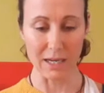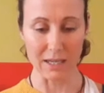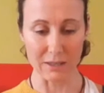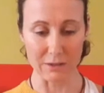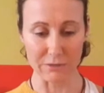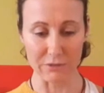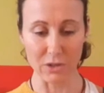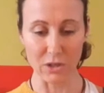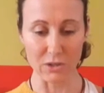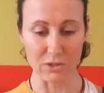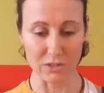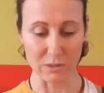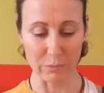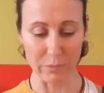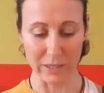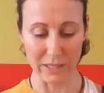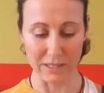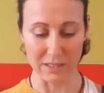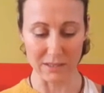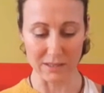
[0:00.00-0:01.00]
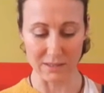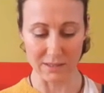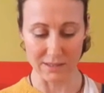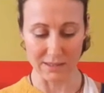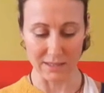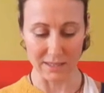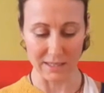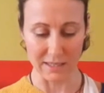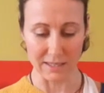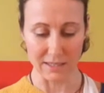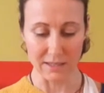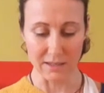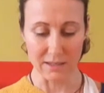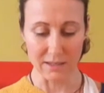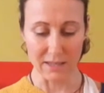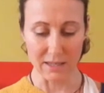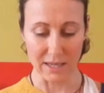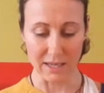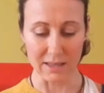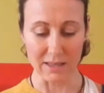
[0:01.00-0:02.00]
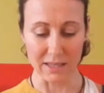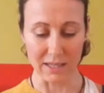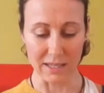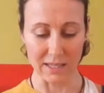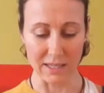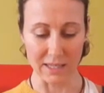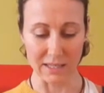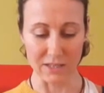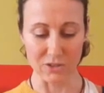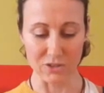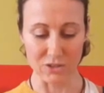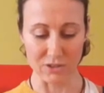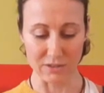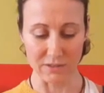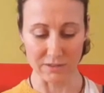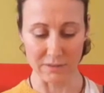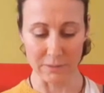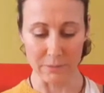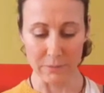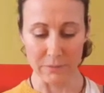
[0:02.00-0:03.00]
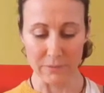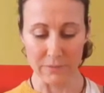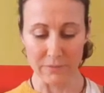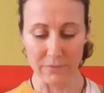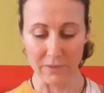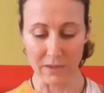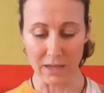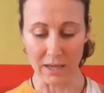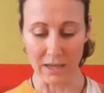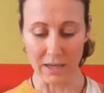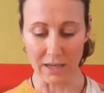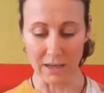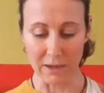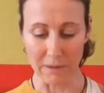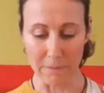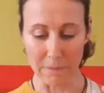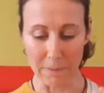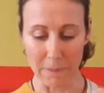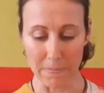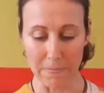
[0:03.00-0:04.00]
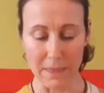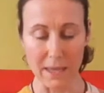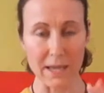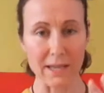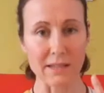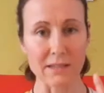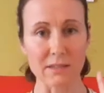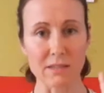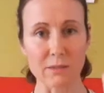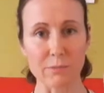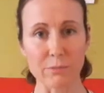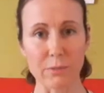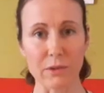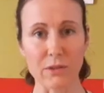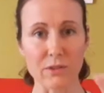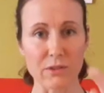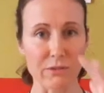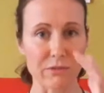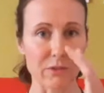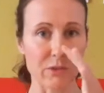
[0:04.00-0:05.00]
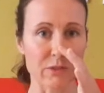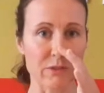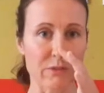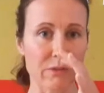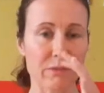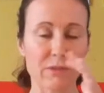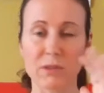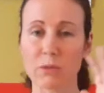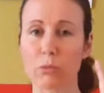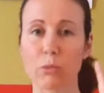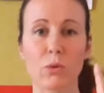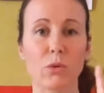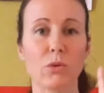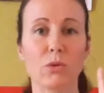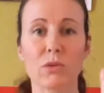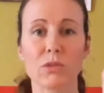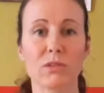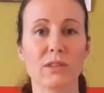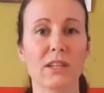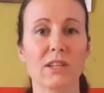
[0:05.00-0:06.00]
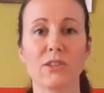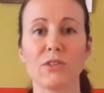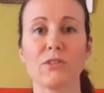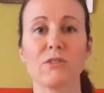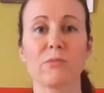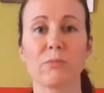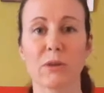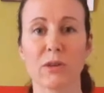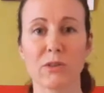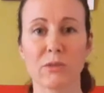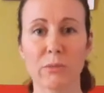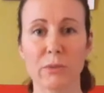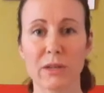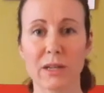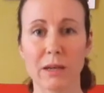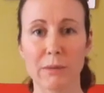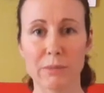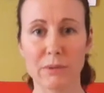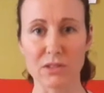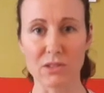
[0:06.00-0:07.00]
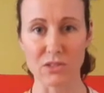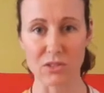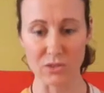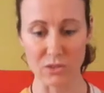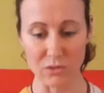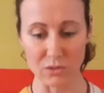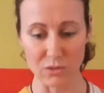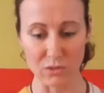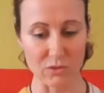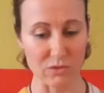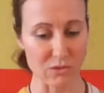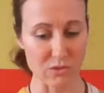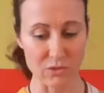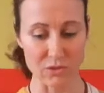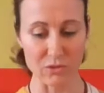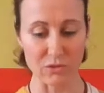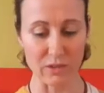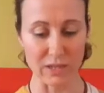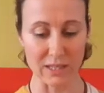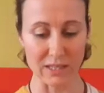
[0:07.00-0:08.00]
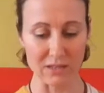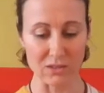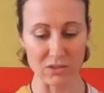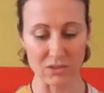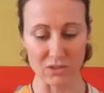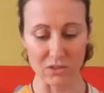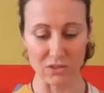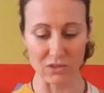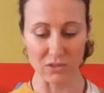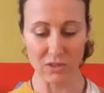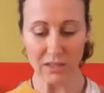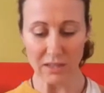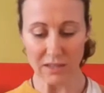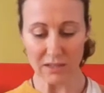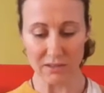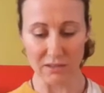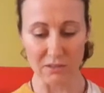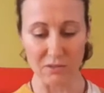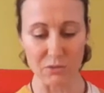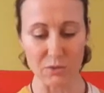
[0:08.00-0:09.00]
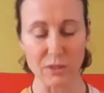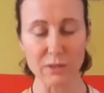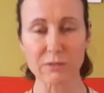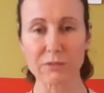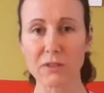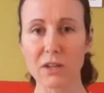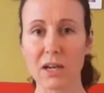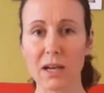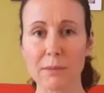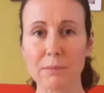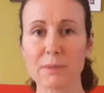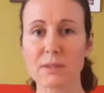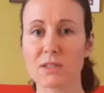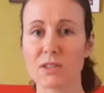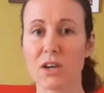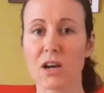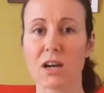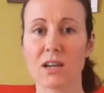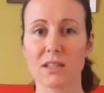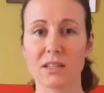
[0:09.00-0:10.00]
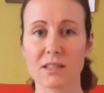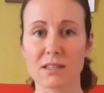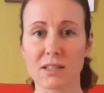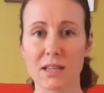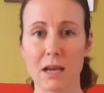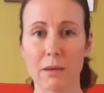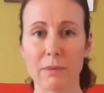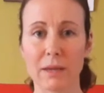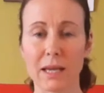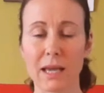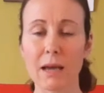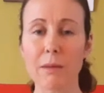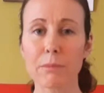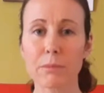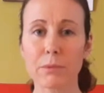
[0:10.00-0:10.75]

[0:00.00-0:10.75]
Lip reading: of codependency in the connection. And both of you, the wall that you've both put up is too great. So the Three of Cups card is coming up,